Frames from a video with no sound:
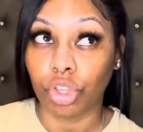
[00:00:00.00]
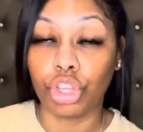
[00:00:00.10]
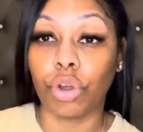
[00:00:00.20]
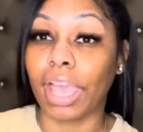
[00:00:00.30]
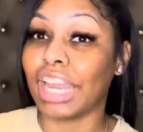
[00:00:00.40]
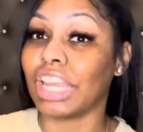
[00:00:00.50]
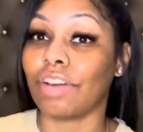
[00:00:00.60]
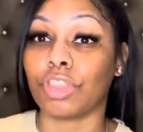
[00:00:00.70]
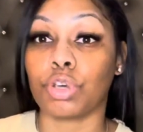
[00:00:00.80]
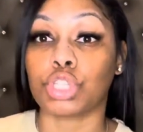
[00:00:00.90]
you know, any
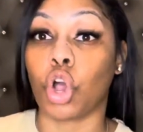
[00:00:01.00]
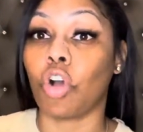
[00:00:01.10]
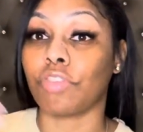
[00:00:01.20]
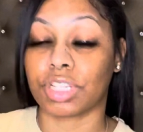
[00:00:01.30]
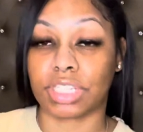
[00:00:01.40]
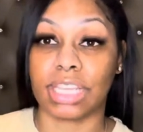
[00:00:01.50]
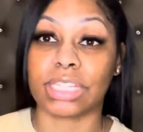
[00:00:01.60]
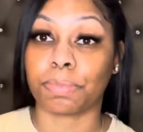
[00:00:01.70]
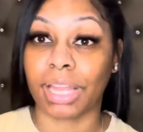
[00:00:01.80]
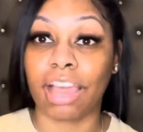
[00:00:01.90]
of those
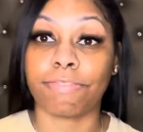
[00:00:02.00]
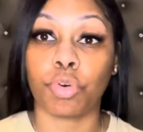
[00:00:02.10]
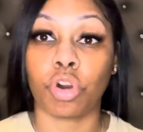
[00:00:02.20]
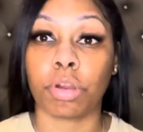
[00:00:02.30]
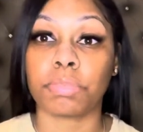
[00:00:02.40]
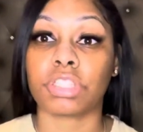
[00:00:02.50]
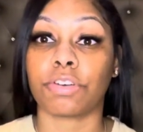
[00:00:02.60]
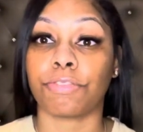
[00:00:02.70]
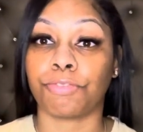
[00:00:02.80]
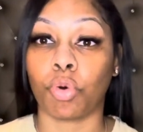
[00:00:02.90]
overseas platforms
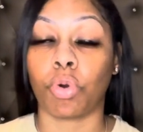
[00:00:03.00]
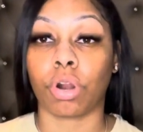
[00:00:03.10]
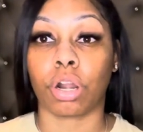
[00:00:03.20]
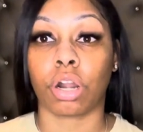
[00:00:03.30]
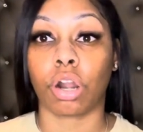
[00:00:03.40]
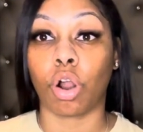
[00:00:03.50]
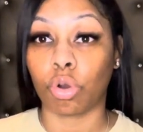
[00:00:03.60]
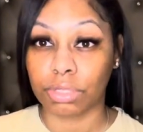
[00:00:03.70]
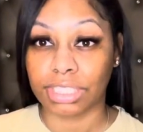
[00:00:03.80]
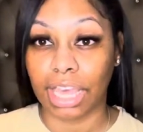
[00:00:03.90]
for
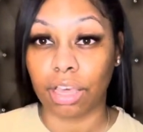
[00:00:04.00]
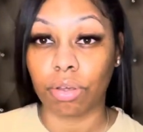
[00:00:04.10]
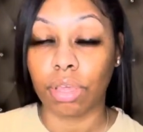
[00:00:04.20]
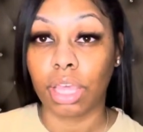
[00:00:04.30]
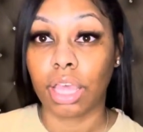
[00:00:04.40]
wholesale,